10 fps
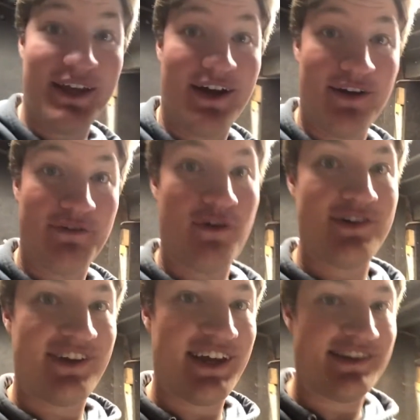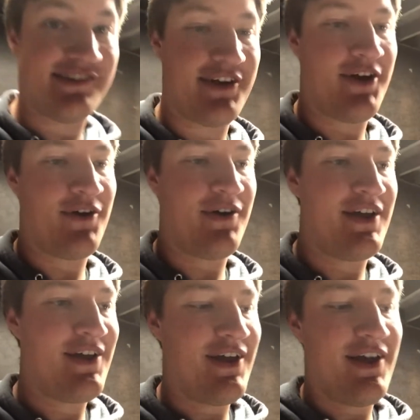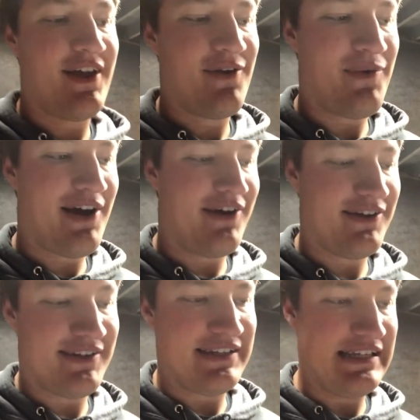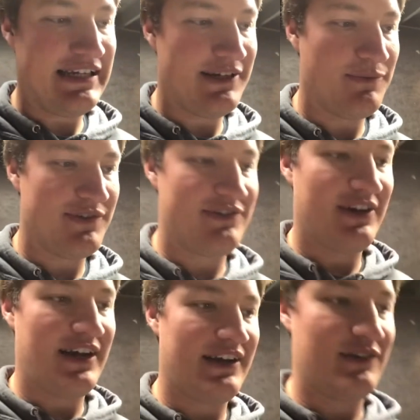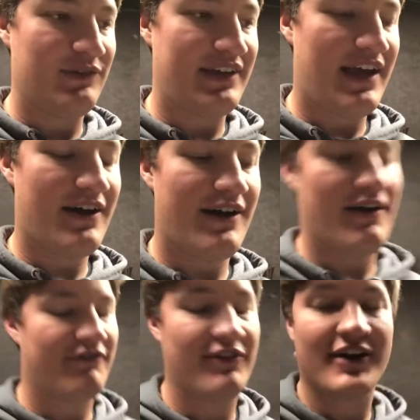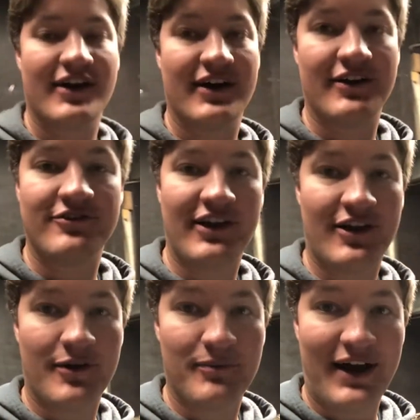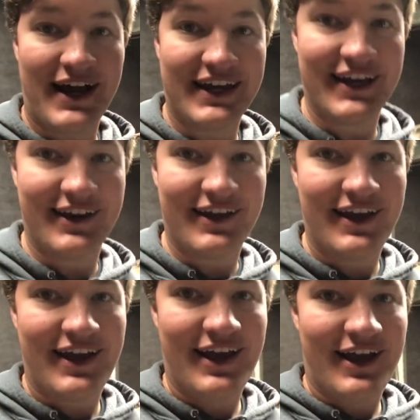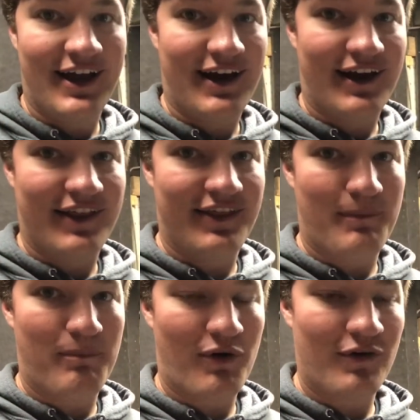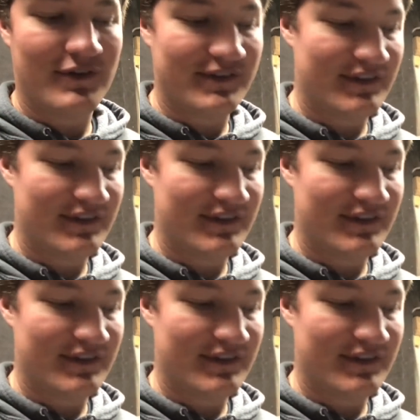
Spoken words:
unfortunate. So while Liam was trying to take off the trailing arm bracket, the bolt